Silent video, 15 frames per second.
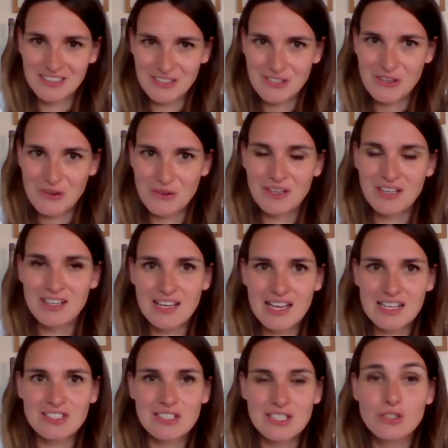you know,
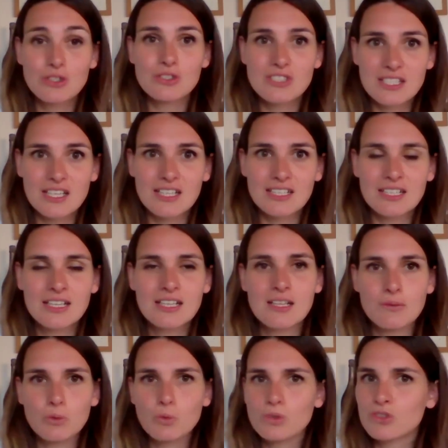actually a good sign.
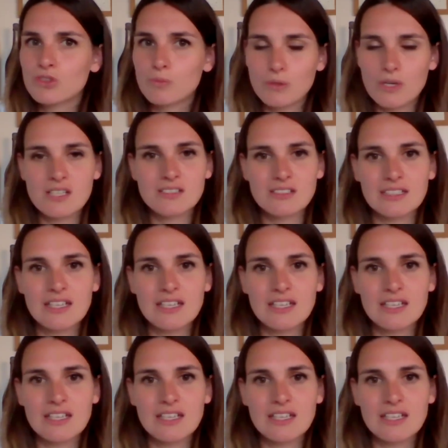We were surprised